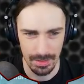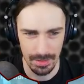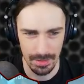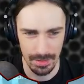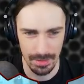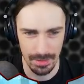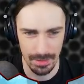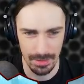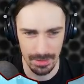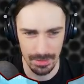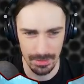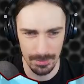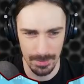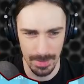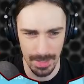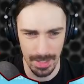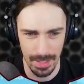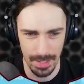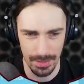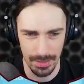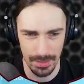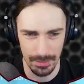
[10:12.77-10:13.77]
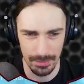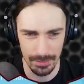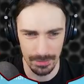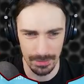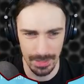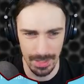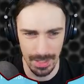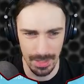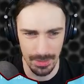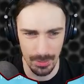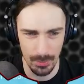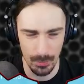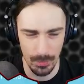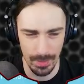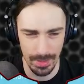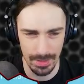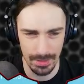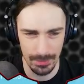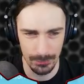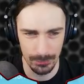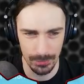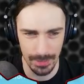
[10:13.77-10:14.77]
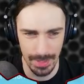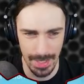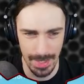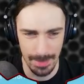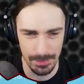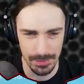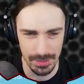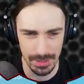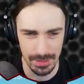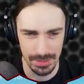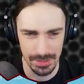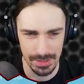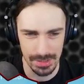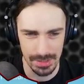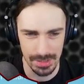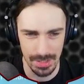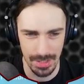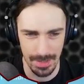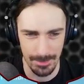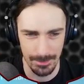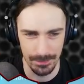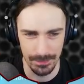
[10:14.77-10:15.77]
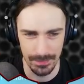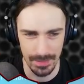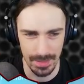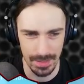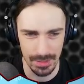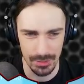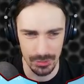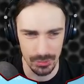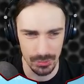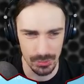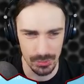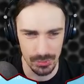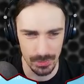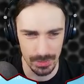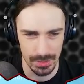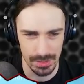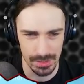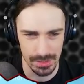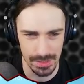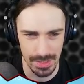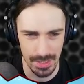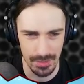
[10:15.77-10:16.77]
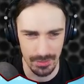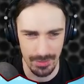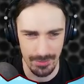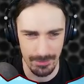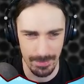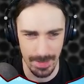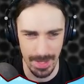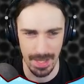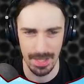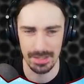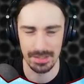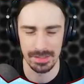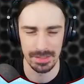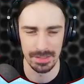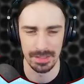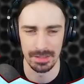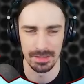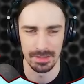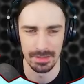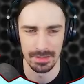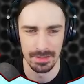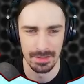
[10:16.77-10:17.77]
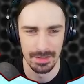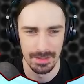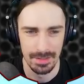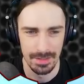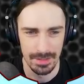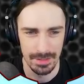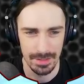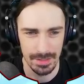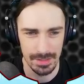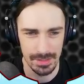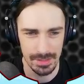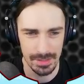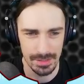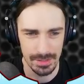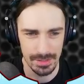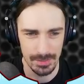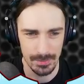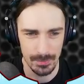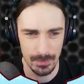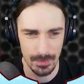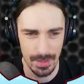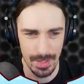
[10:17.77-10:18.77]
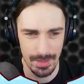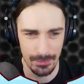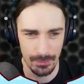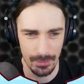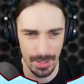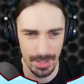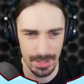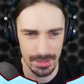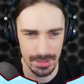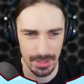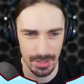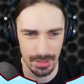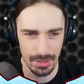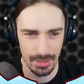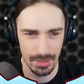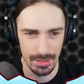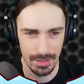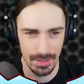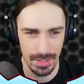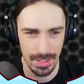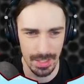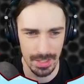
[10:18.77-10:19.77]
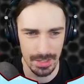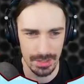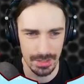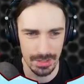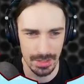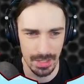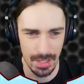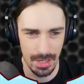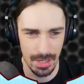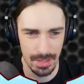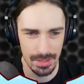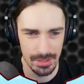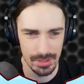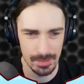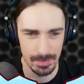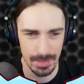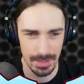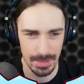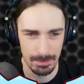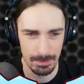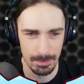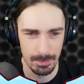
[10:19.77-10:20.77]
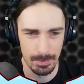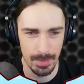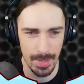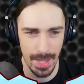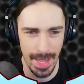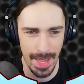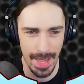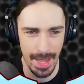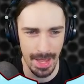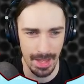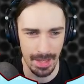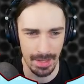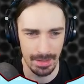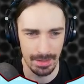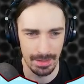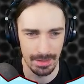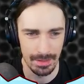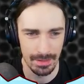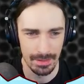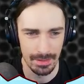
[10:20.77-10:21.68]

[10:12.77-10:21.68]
Oh man, the yeah, the wing flaps, there's some issues with the center of mass here. Cause whenever I turn, it yaws me bad.